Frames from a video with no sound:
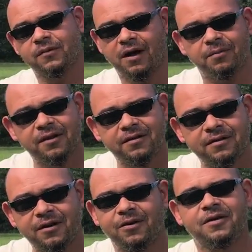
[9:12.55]
Goblin?
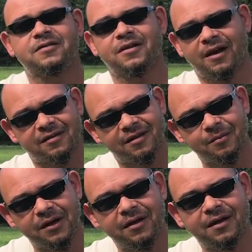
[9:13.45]
No, it's a
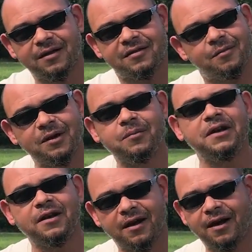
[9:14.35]
SAB
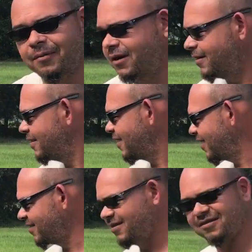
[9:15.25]
Mini Comet. I
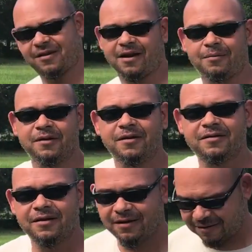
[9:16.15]
guess it's a Goblin,
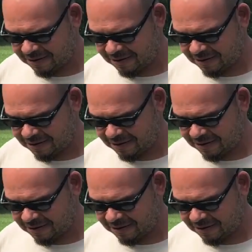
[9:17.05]
isn't it?